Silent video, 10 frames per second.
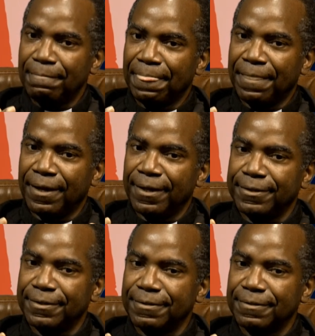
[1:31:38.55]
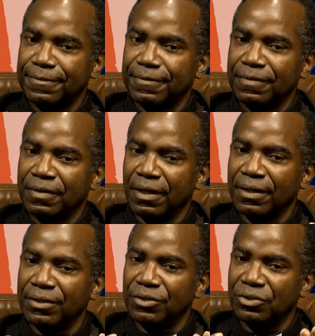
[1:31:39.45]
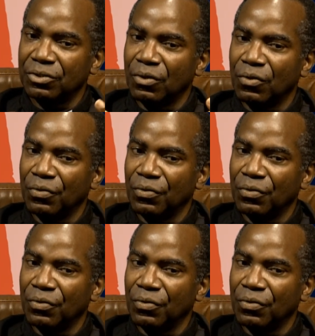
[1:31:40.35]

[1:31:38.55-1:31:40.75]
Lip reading: that they can show